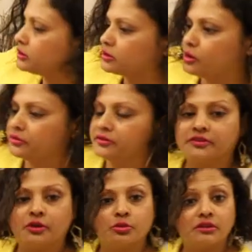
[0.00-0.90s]
the closets
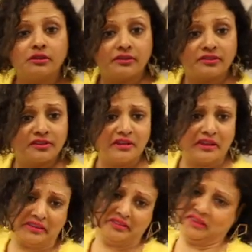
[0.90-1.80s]
out here. That's
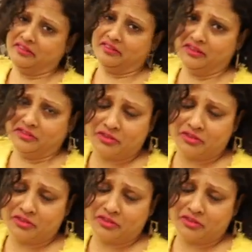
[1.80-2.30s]
excellent